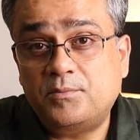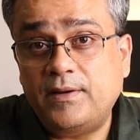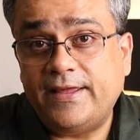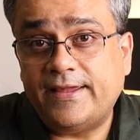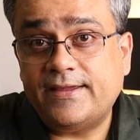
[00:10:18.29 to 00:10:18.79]

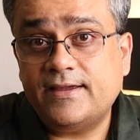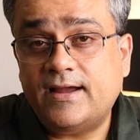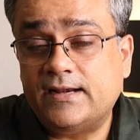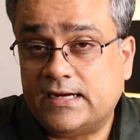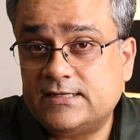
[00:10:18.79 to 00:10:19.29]
play
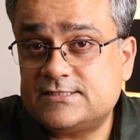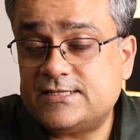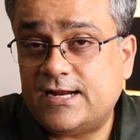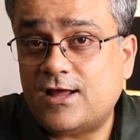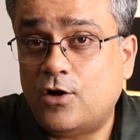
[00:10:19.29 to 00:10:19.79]
and
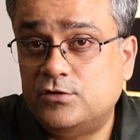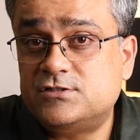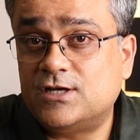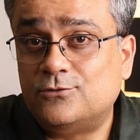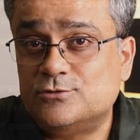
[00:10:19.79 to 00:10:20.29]
understand how it
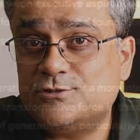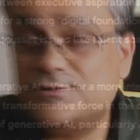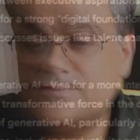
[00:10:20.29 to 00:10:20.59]
sounds.